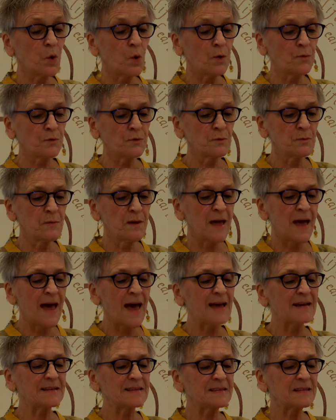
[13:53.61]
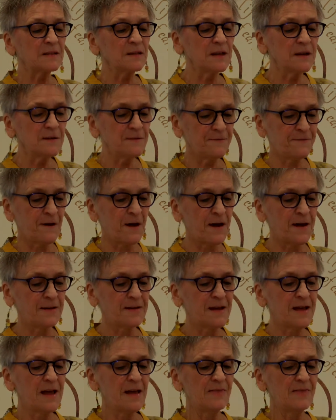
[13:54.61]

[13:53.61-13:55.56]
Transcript: courtroom has solidified